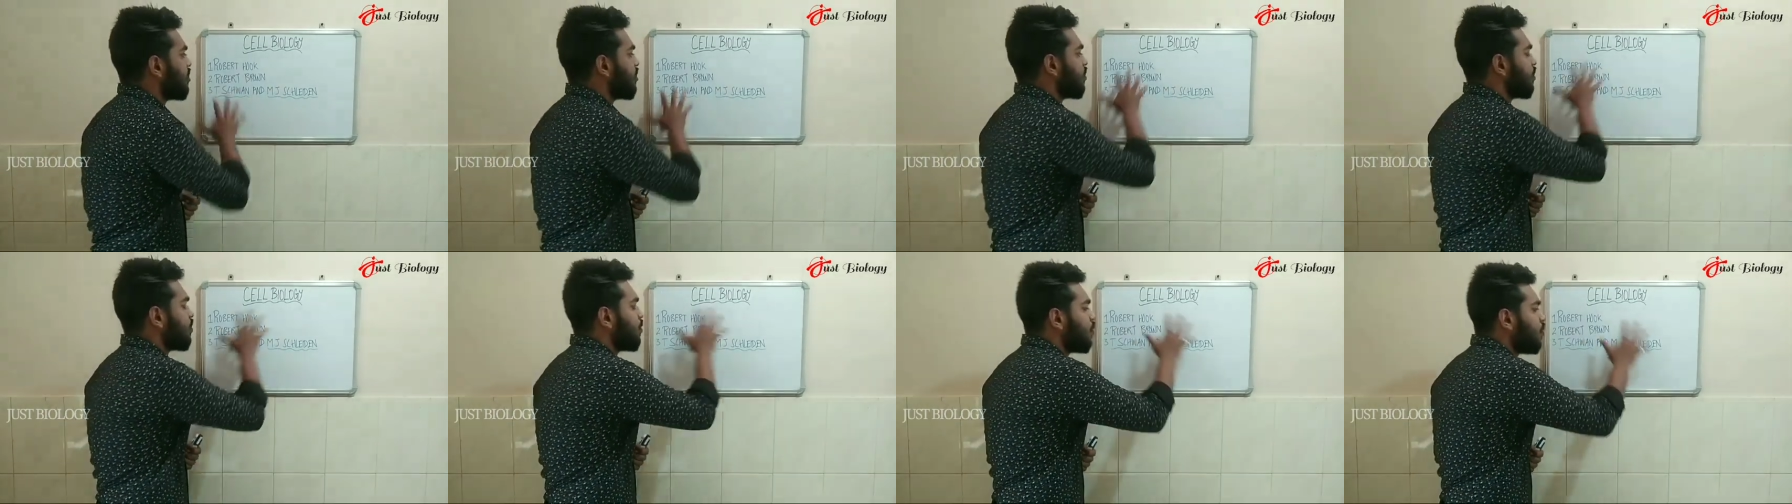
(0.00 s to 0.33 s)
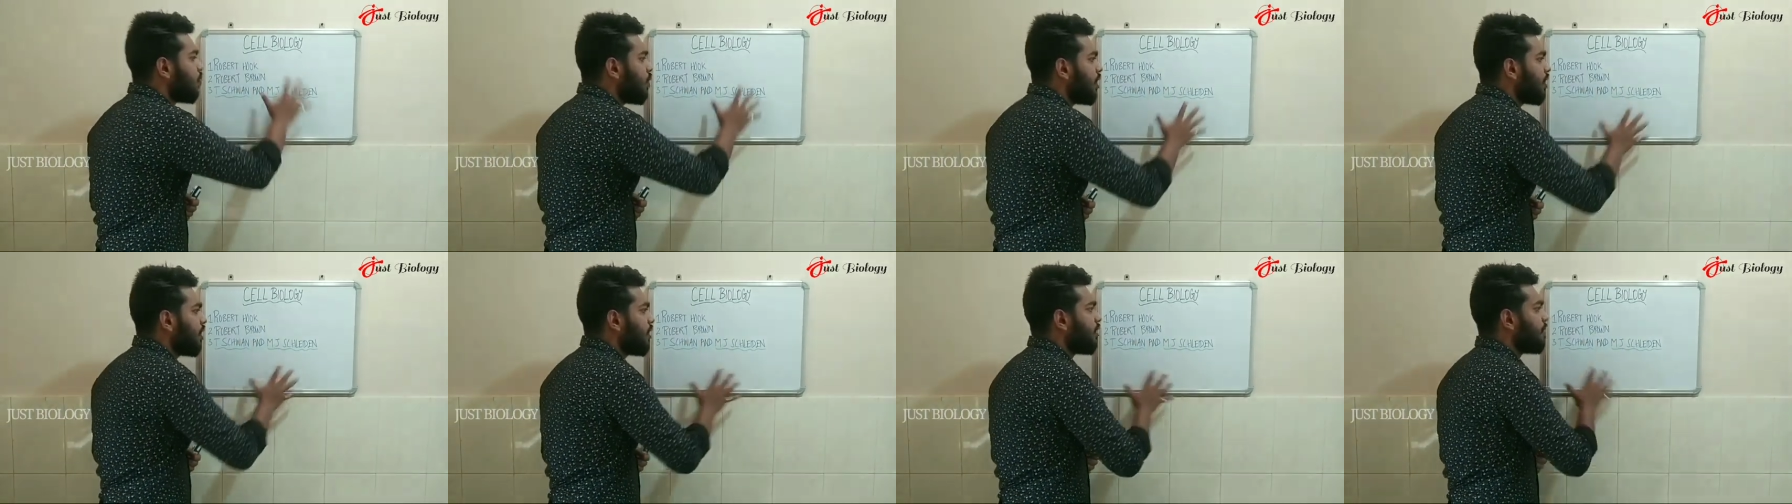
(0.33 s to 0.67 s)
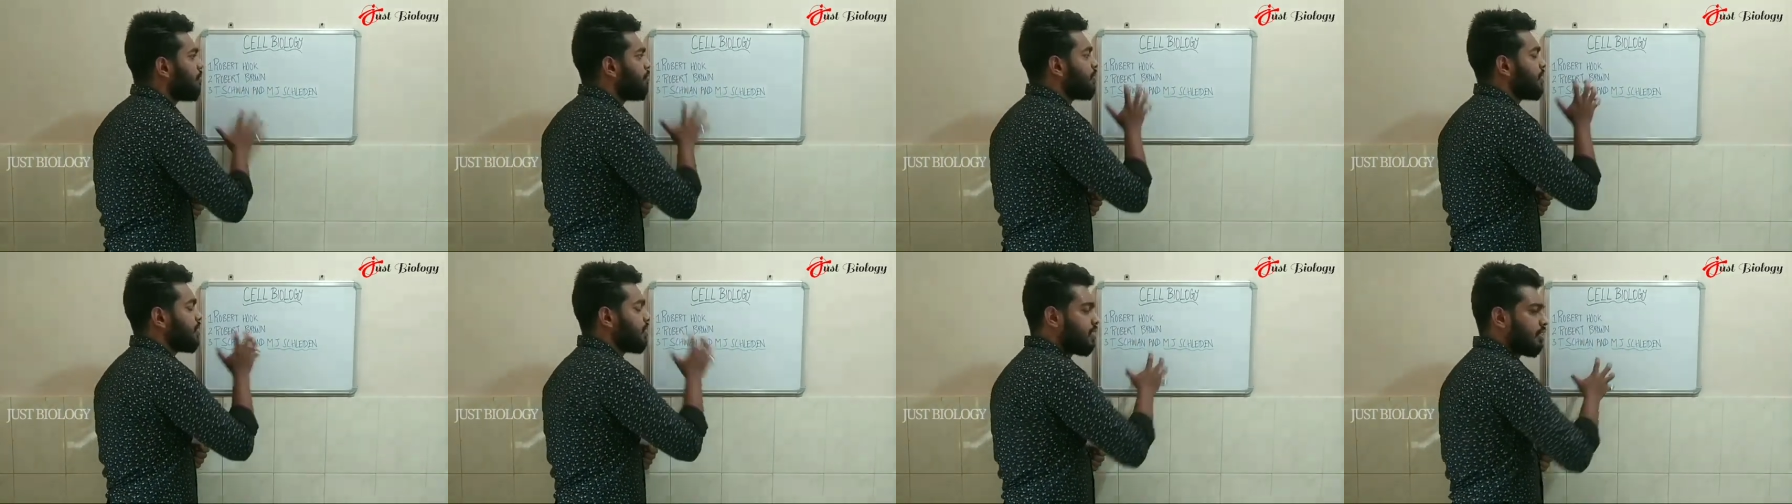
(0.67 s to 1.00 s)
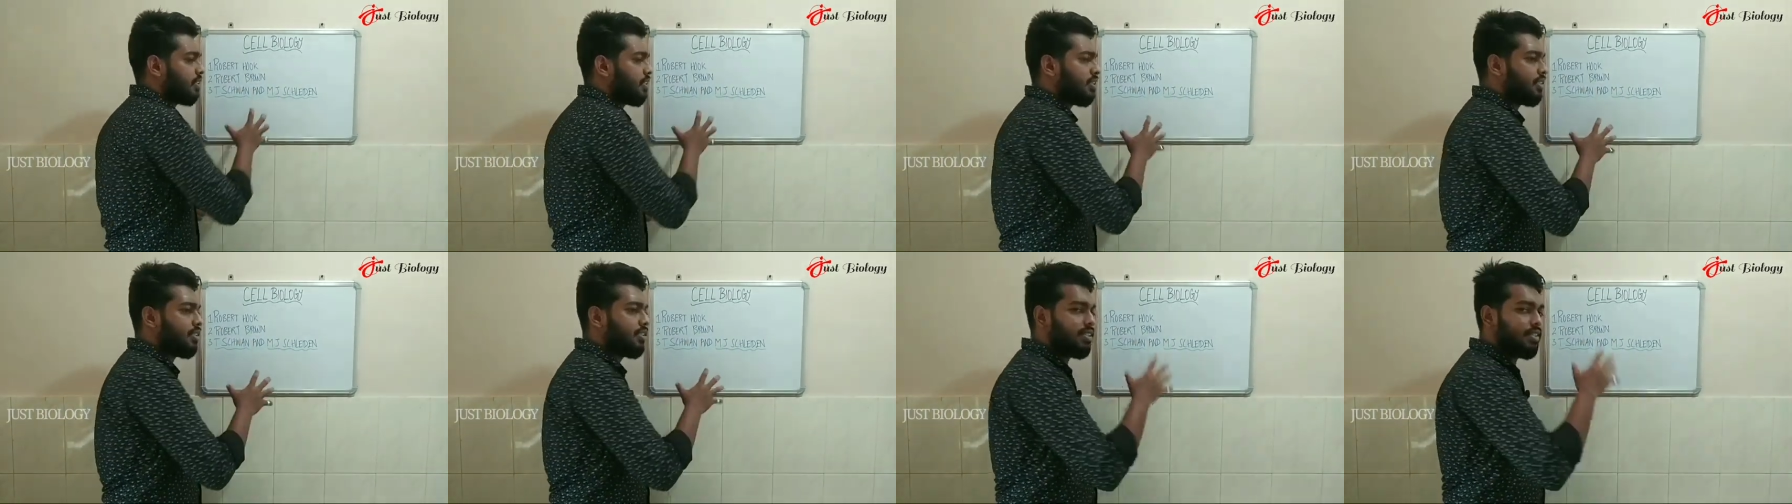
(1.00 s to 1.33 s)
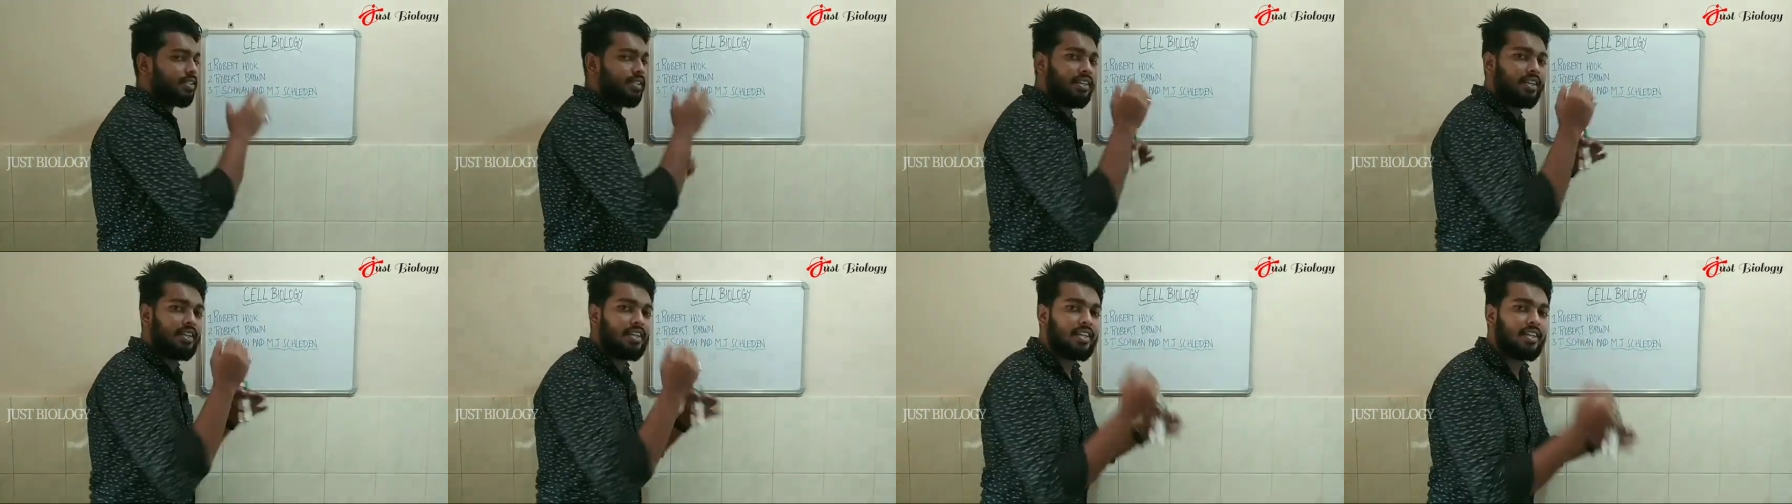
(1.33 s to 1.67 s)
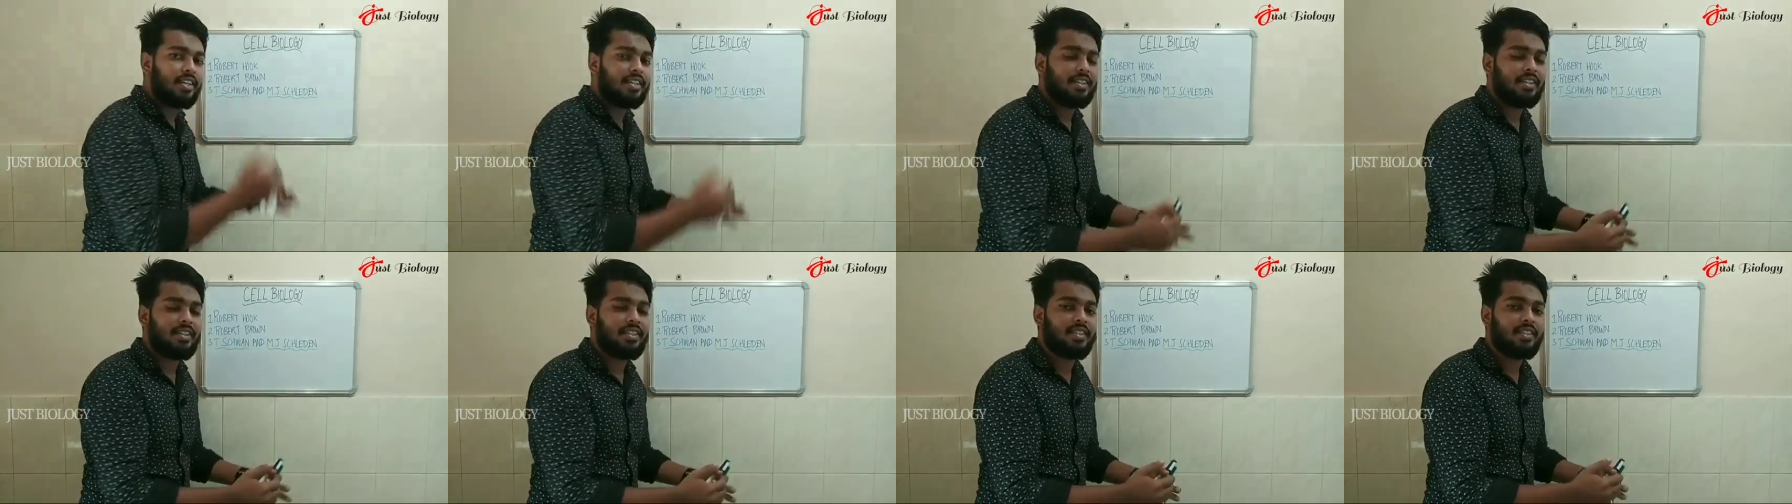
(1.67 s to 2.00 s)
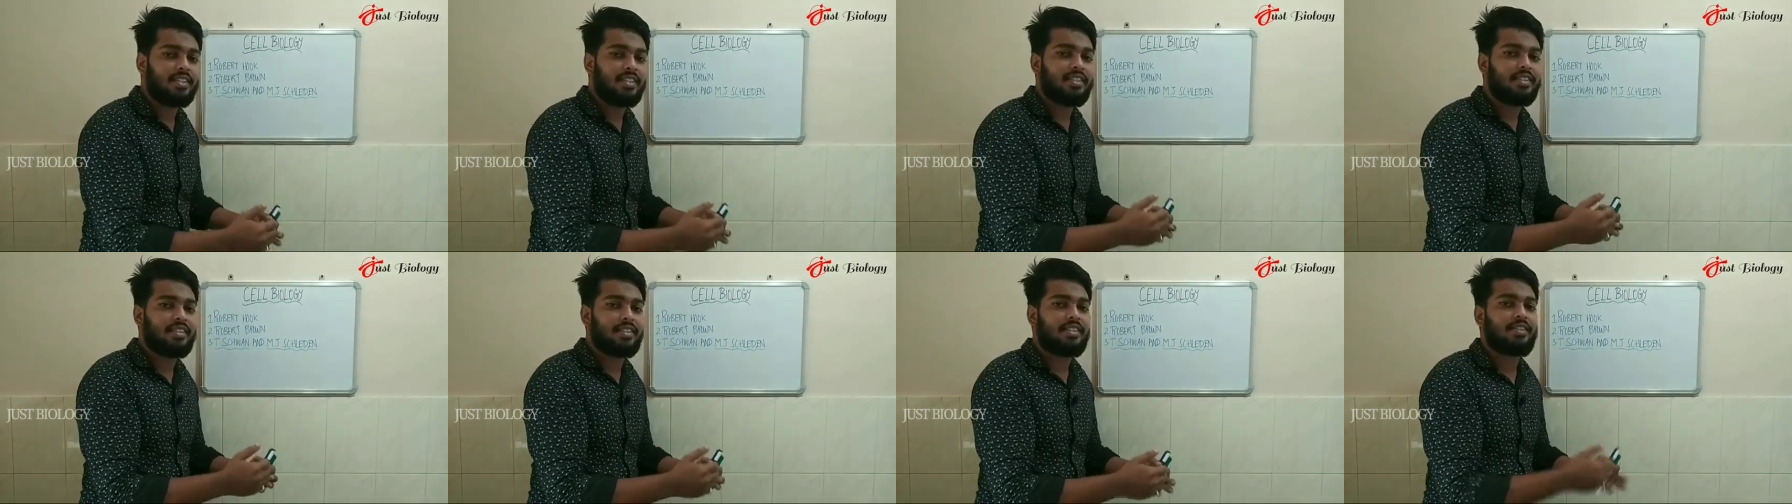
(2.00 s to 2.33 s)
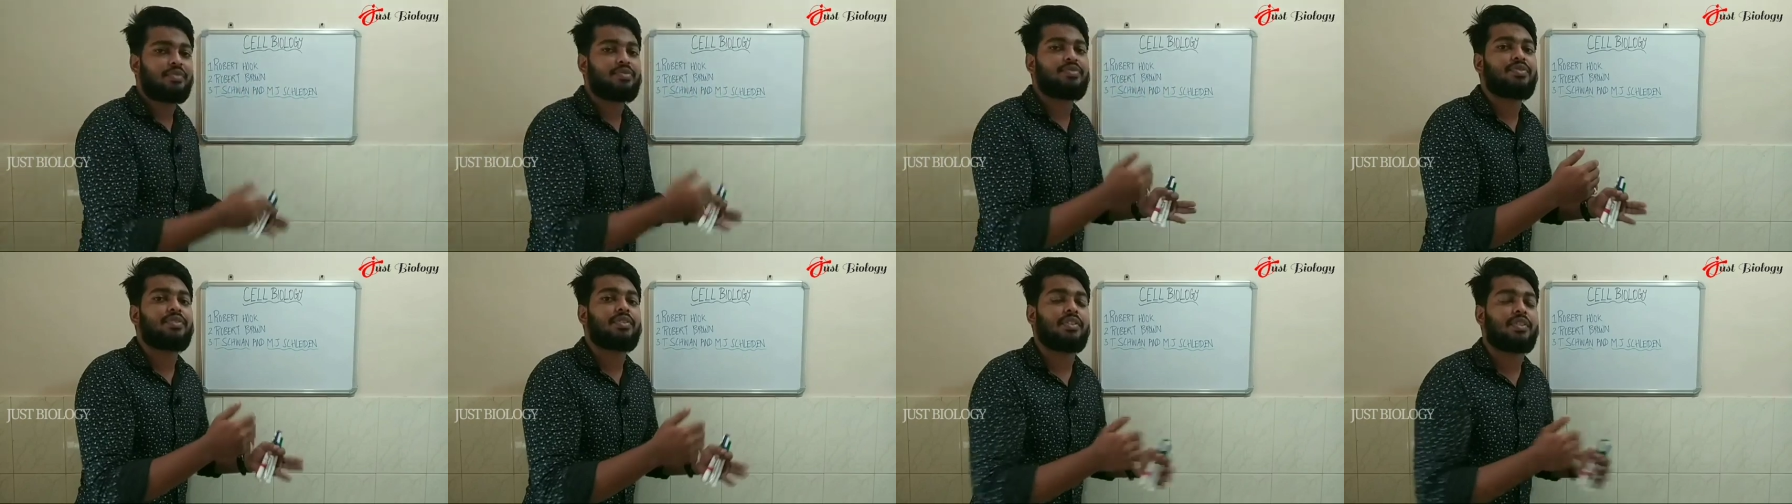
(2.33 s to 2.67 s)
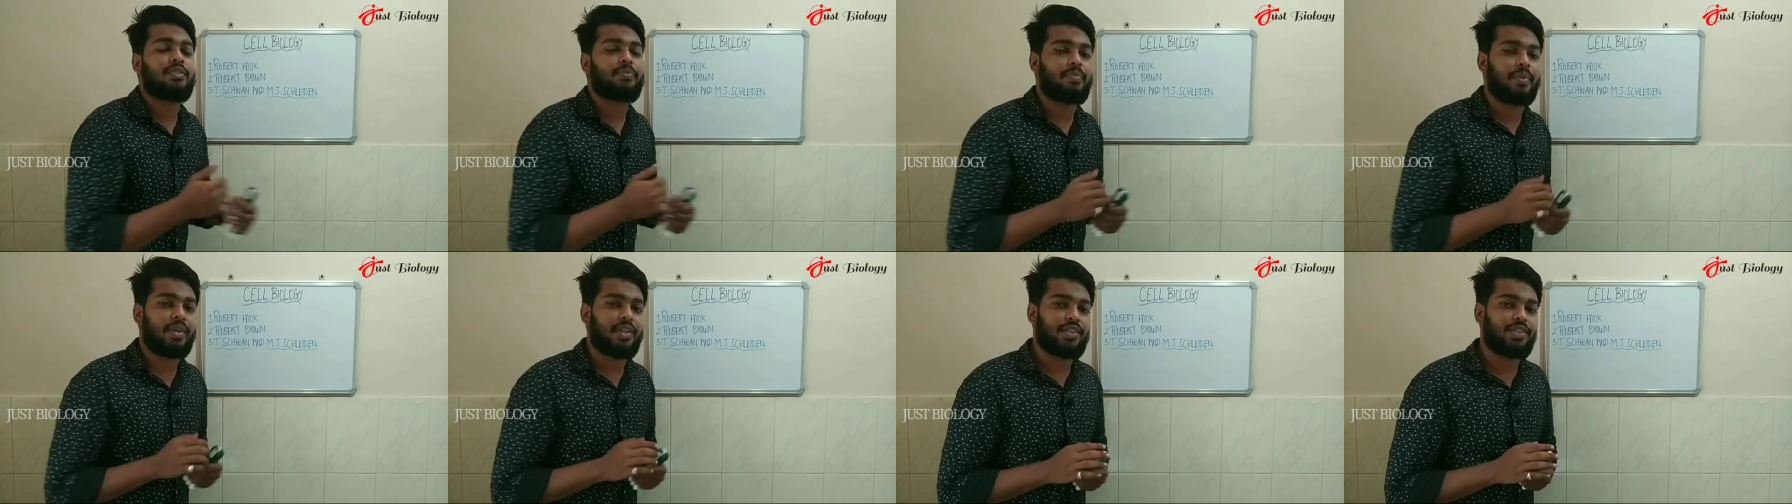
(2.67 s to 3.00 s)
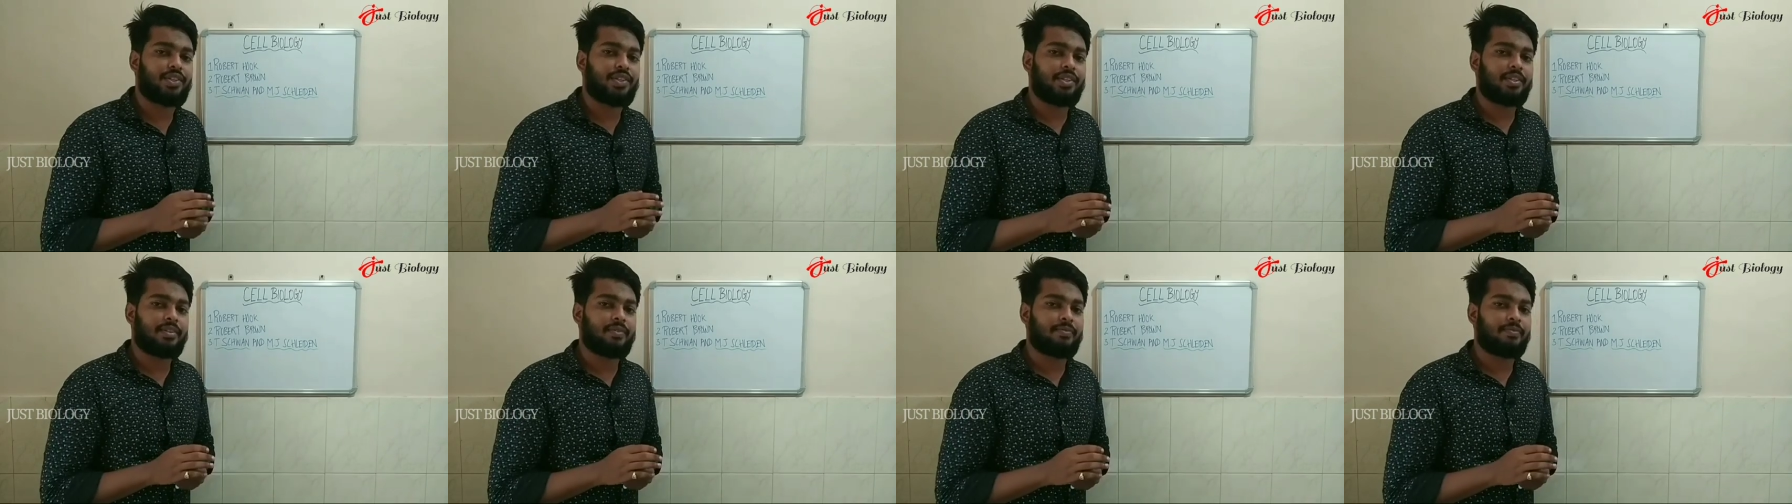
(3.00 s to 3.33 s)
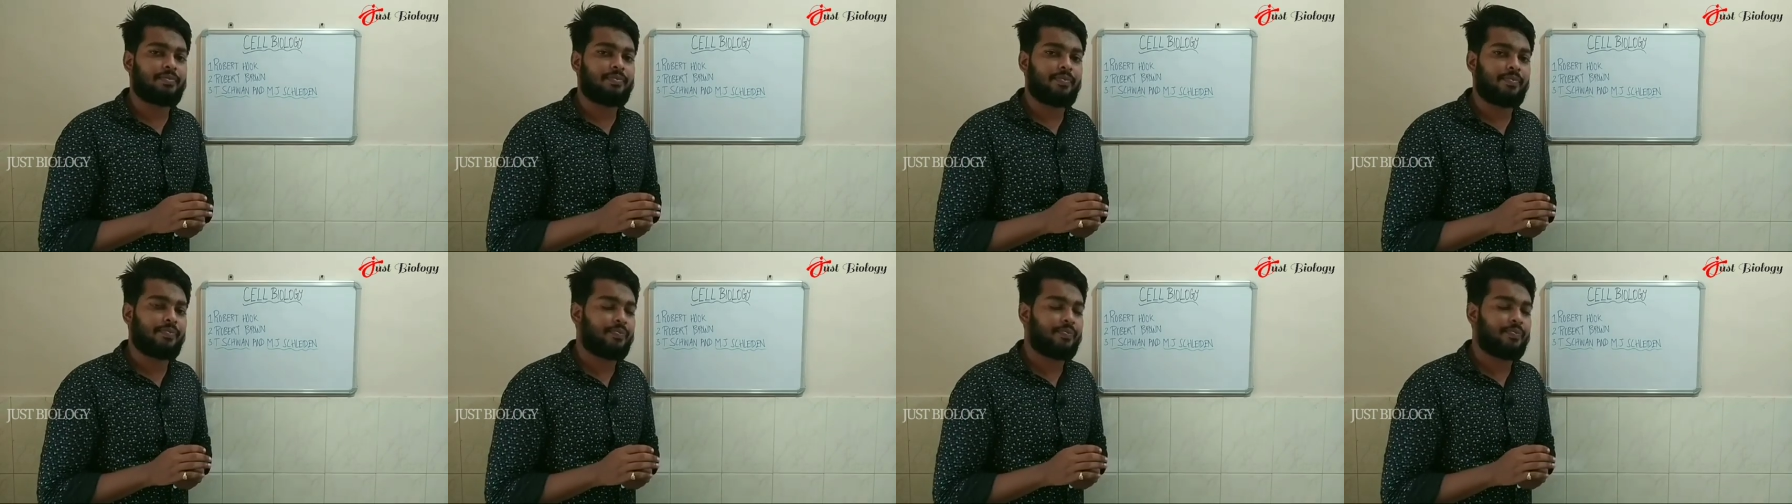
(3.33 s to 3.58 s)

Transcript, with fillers: who were present since the first page.